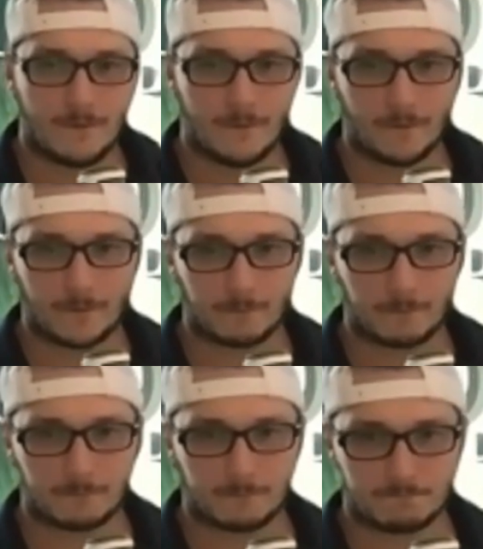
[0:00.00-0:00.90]

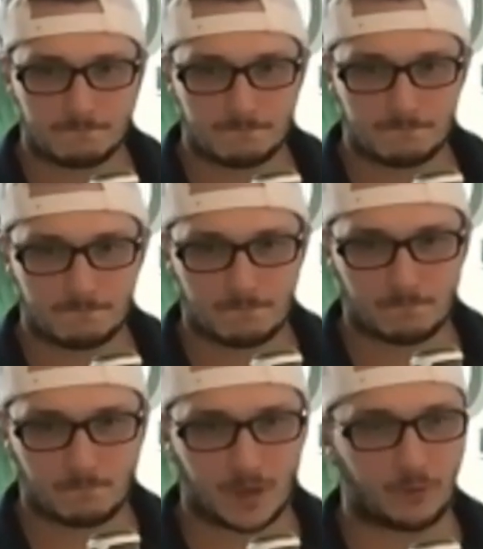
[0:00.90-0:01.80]
Um,
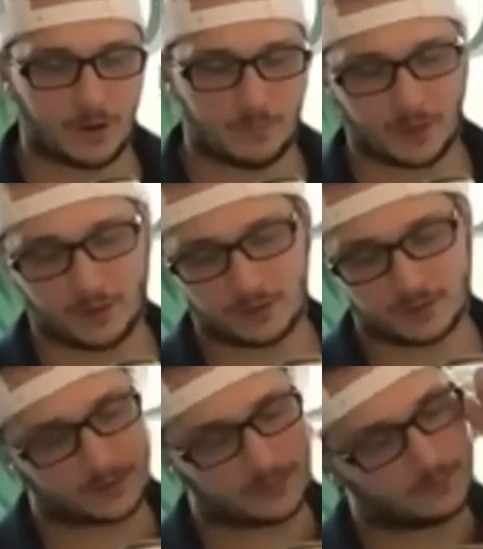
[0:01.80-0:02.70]
my
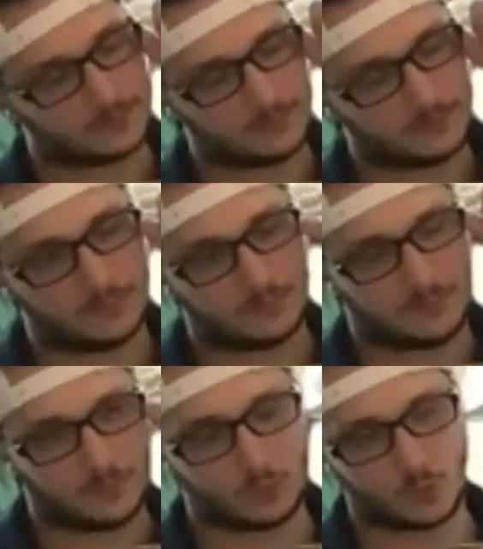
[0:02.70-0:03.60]
grandparents
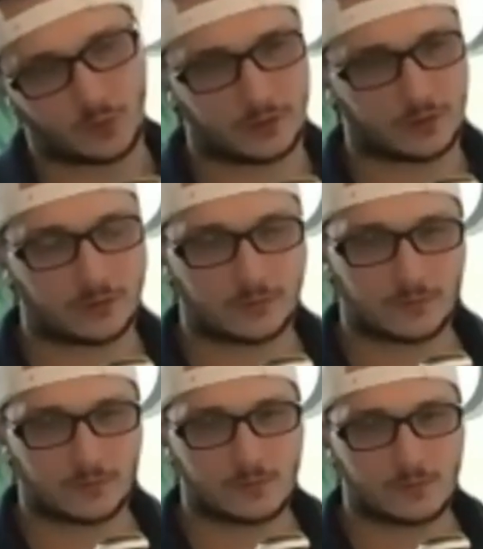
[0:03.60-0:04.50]
were,
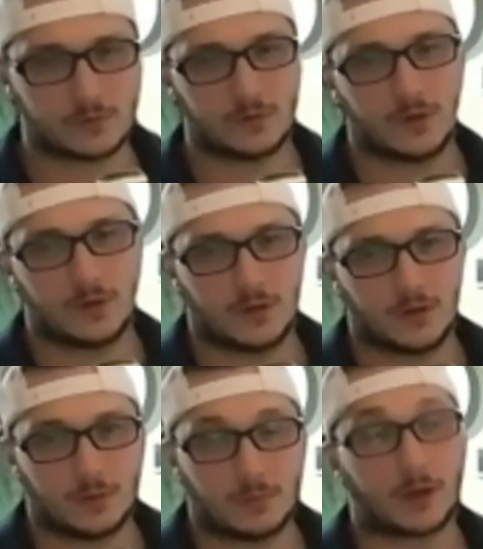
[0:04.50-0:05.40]

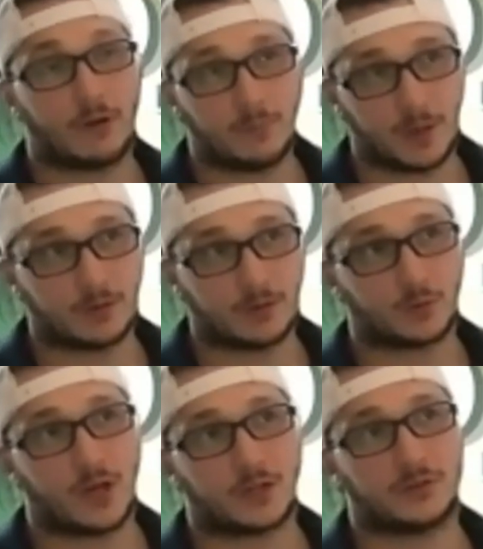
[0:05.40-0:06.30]
my grandparents
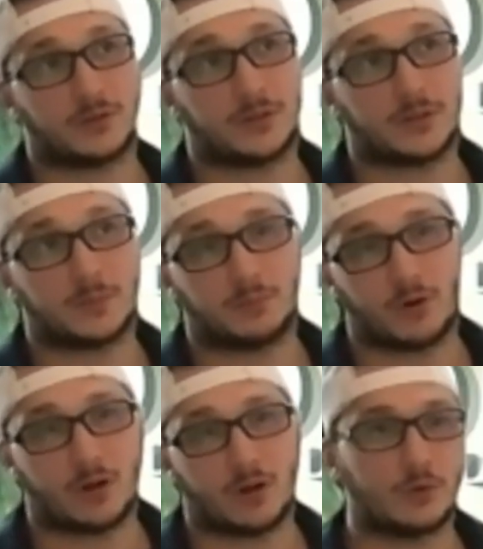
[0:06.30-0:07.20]
were actually
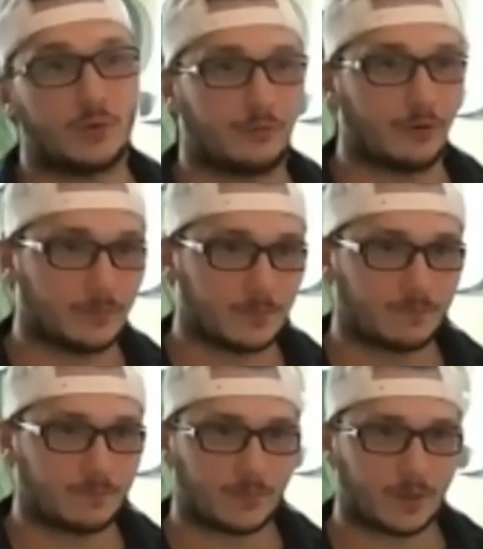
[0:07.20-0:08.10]
brought up Lutheran,
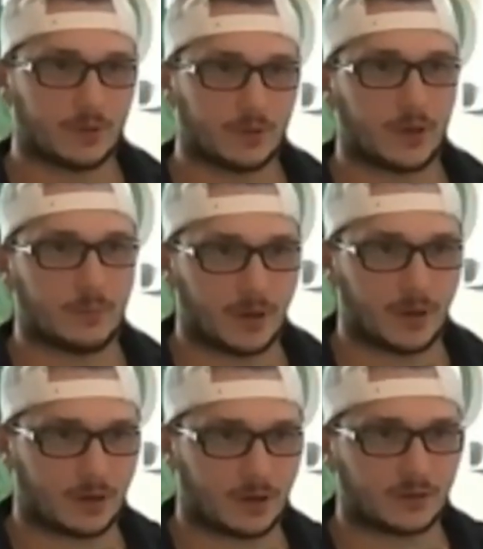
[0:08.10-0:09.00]
became
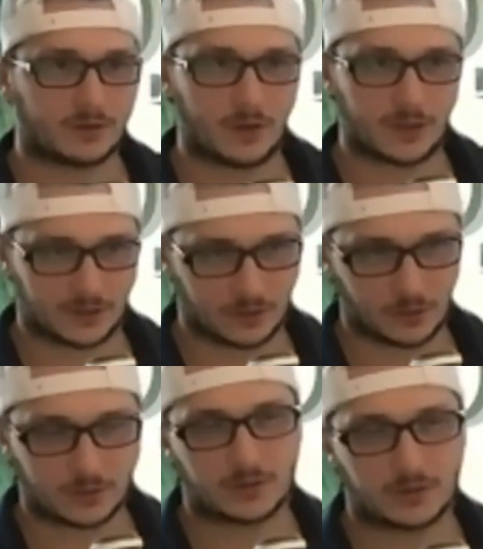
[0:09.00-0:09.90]
Pentecostal as
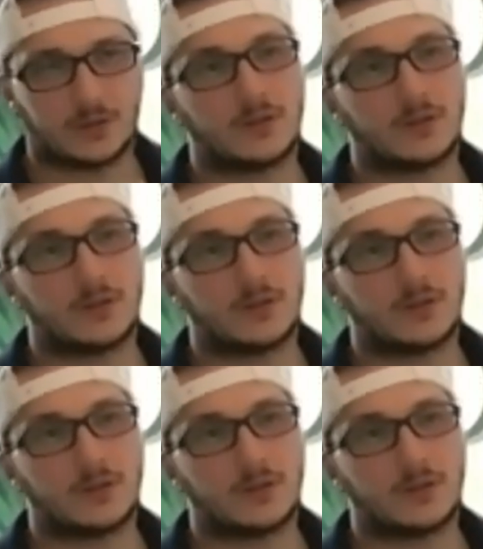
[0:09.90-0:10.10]
adults,